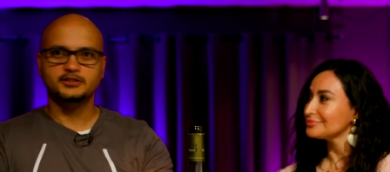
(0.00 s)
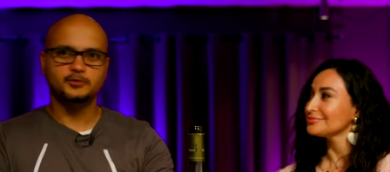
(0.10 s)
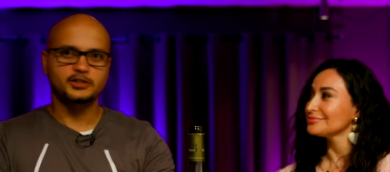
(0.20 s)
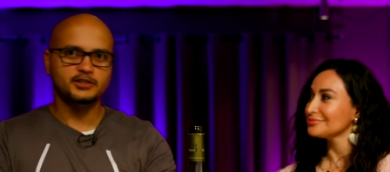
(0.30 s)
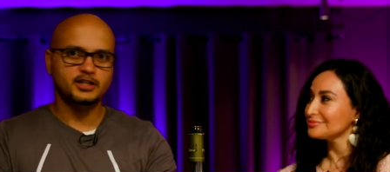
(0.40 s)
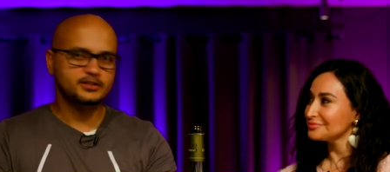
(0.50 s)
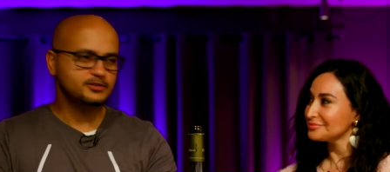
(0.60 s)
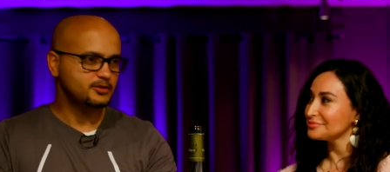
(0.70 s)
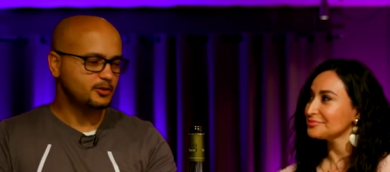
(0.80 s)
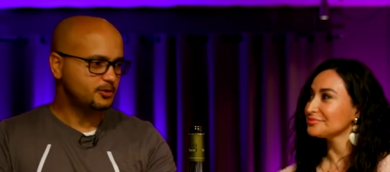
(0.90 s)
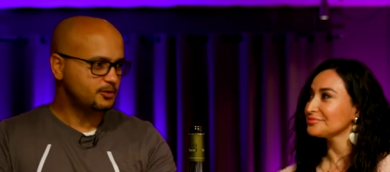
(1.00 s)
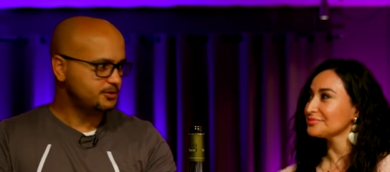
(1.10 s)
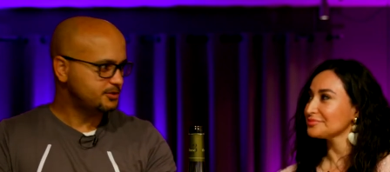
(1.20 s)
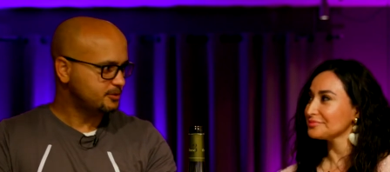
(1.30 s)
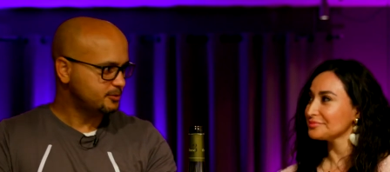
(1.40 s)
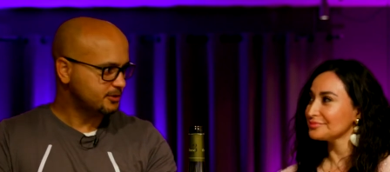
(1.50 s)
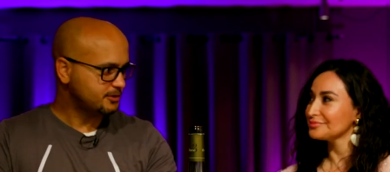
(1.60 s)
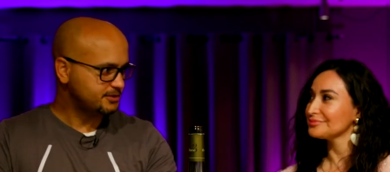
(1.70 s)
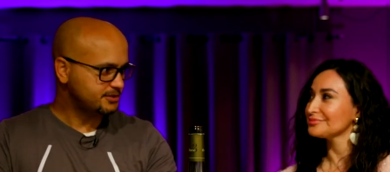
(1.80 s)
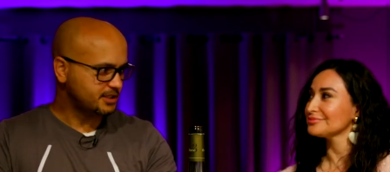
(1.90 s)
Speaker 1: and whatnot, old
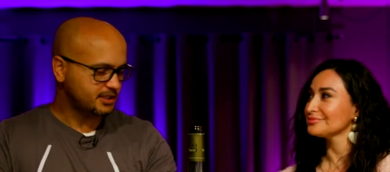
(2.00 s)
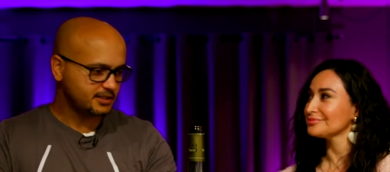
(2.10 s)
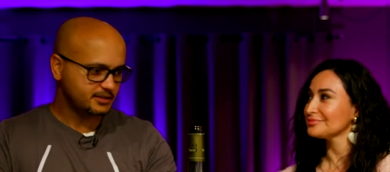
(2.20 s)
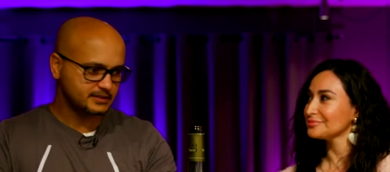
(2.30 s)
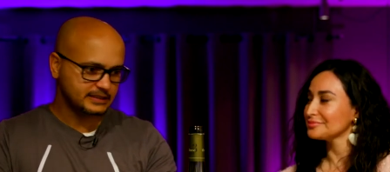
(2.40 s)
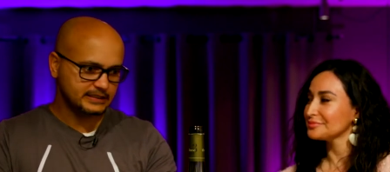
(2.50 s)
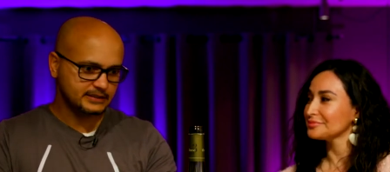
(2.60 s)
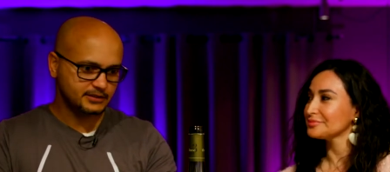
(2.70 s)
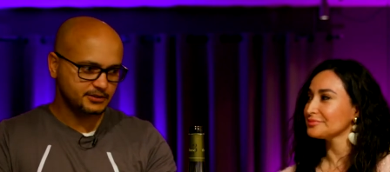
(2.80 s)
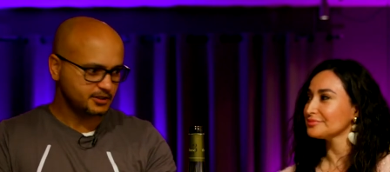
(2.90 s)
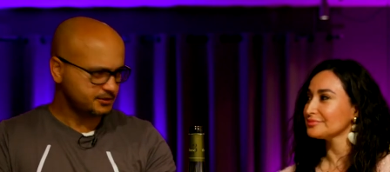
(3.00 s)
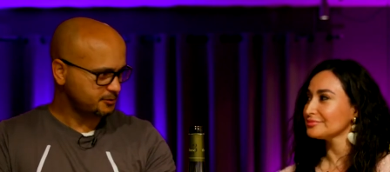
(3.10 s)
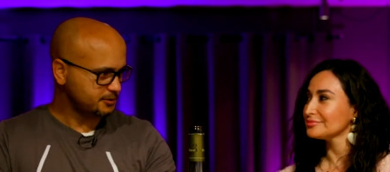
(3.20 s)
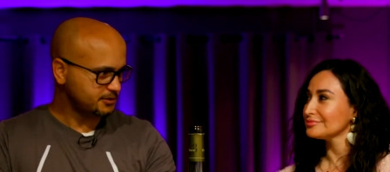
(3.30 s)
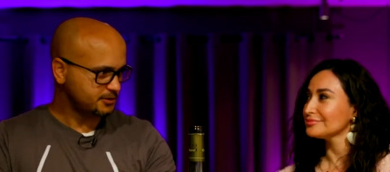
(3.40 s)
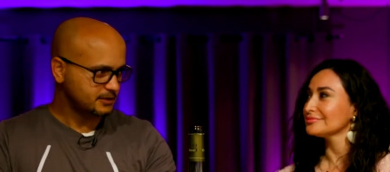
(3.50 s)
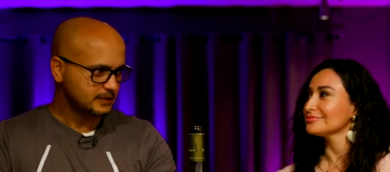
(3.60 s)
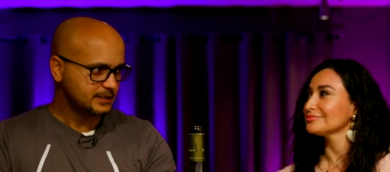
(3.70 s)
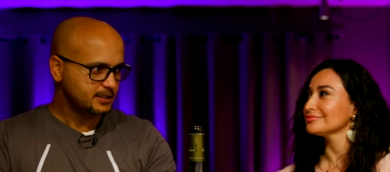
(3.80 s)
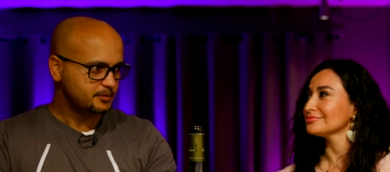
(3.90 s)
world style and industrial,
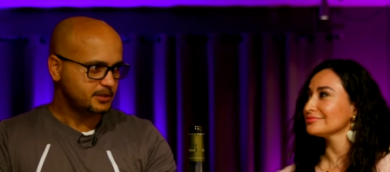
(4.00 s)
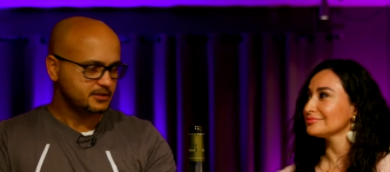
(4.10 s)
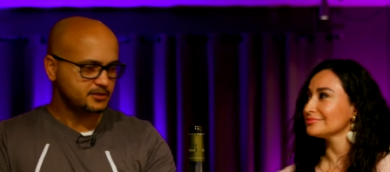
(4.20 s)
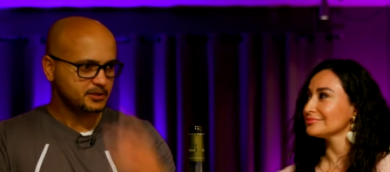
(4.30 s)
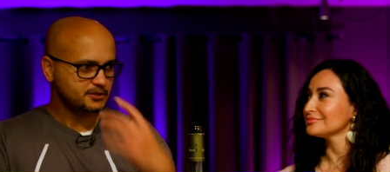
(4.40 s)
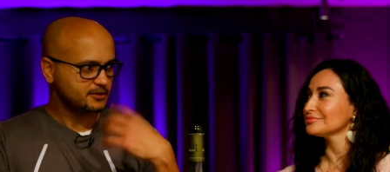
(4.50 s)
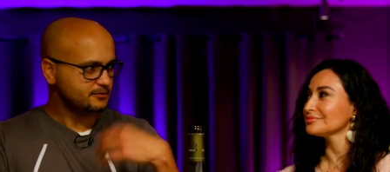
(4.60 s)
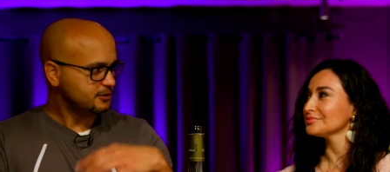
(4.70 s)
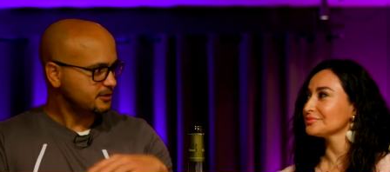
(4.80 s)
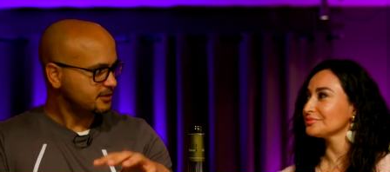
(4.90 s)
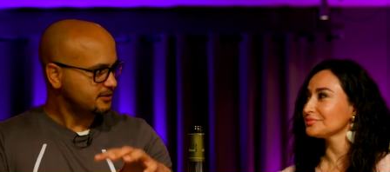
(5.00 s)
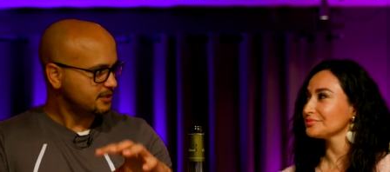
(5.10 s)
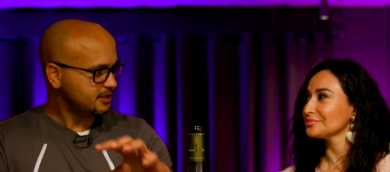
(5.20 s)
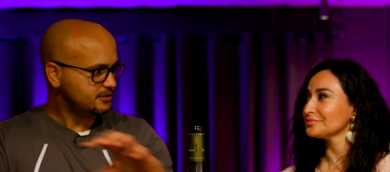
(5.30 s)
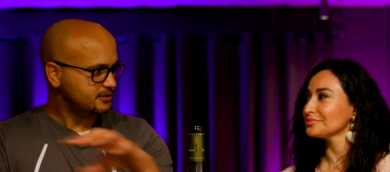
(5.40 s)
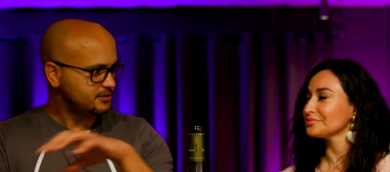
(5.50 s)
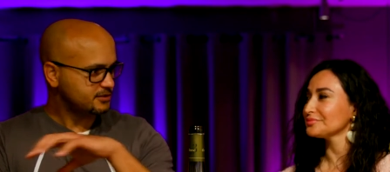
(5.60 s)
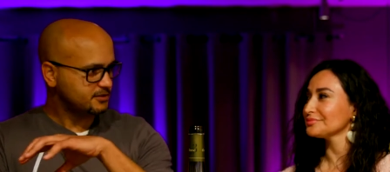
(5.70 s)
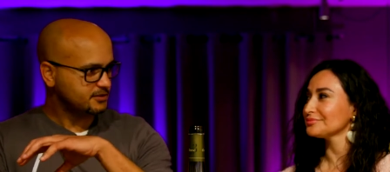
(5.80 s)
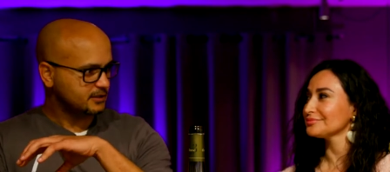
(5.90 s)
but it's been converted inside and there's
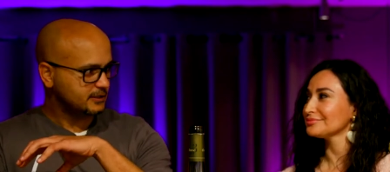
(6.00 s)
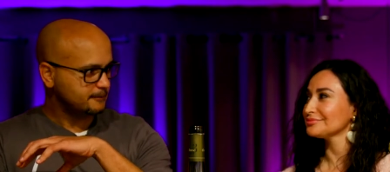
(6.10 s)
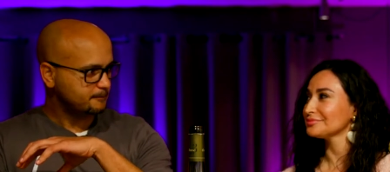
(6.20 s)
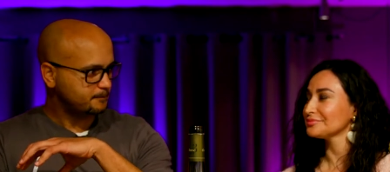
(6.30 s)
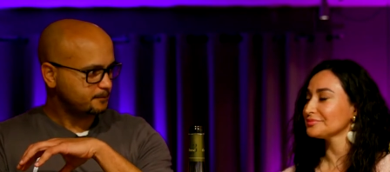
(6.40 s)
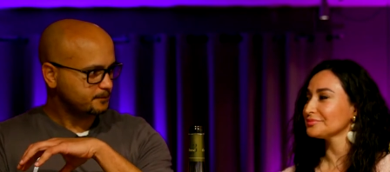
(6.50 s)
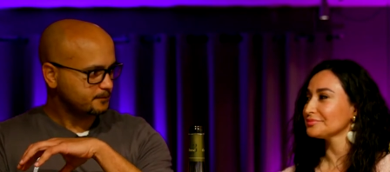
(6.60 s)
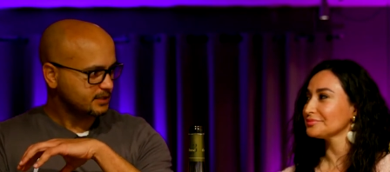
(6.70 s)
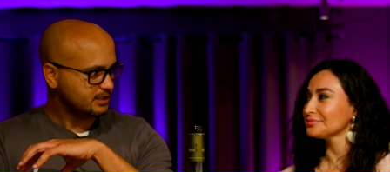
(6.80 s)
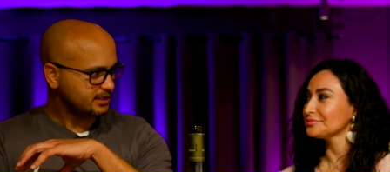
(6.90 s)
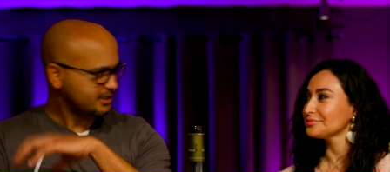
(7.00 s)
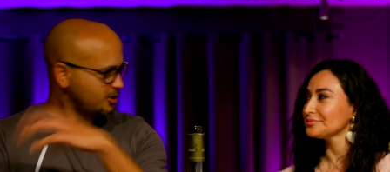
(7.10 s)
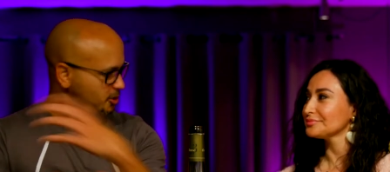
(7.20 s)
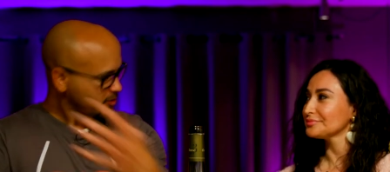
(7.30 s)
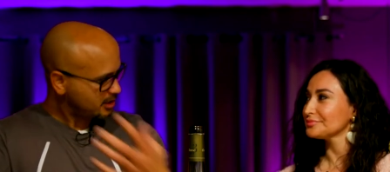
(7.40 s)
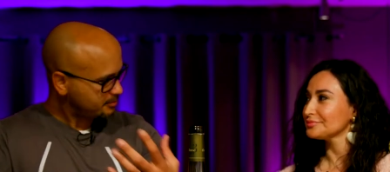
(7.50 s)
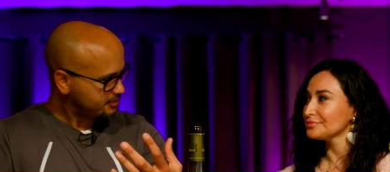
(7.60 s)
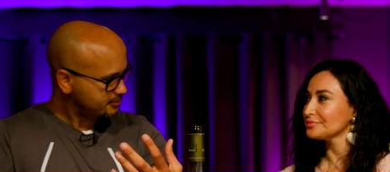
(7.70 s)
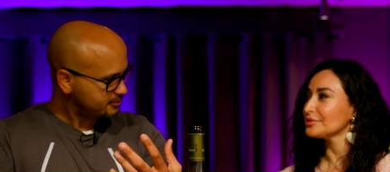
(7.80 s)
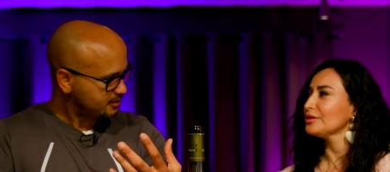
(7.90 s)
this, like a co-op.
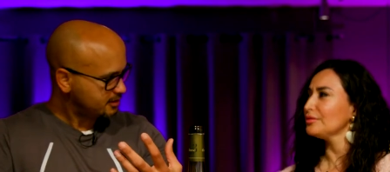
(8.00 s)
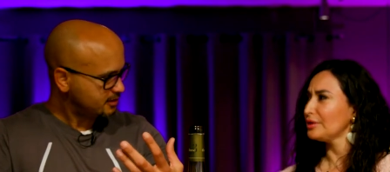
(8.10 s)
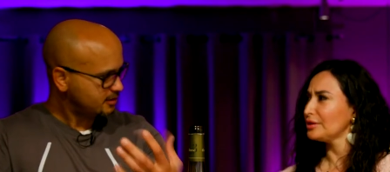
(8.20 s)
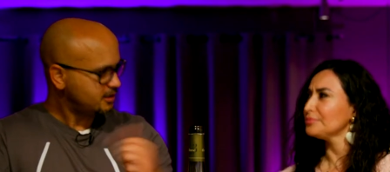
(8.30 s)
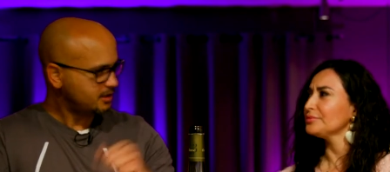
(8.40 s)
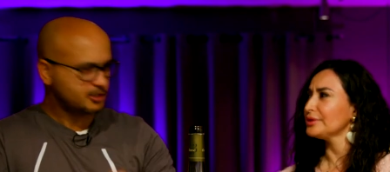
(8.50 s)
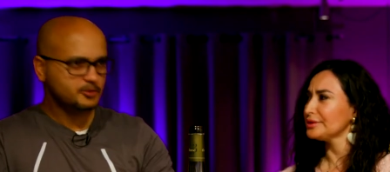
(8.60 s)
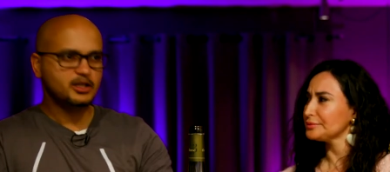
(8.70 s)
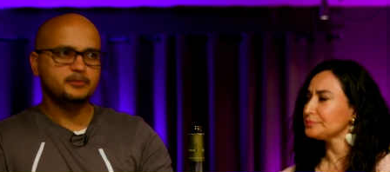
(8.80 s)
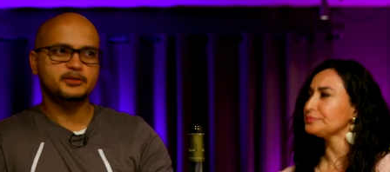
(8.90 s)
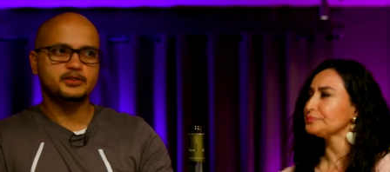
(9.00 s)
Co-op